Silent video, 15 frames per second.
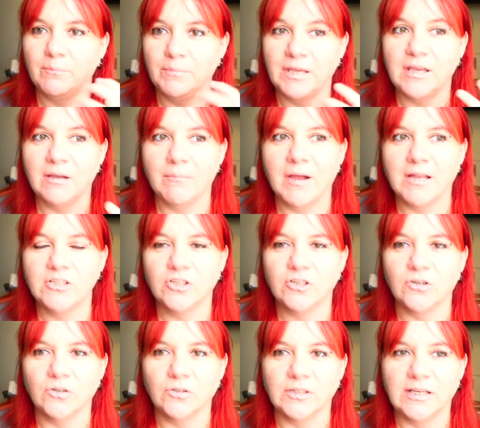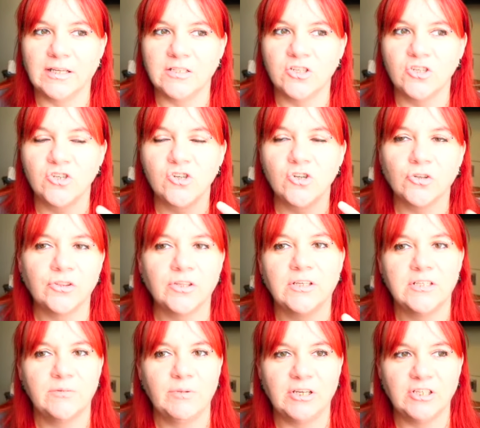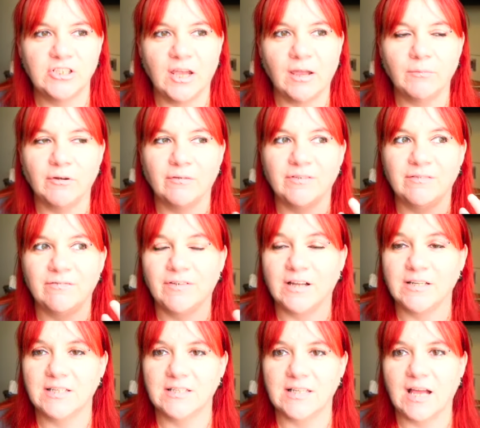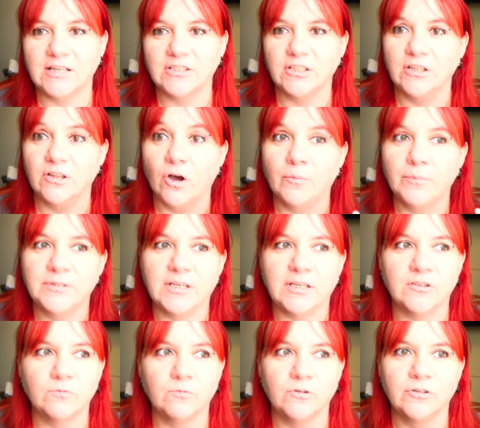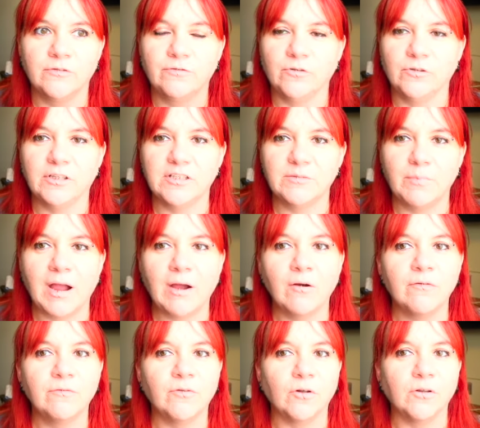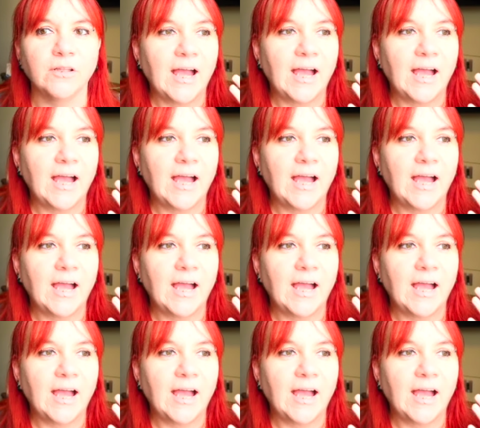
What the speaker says: being a magical is nothing to be ashamed of. In fact, it's actually the opposite. It's wonderful, it's powerful.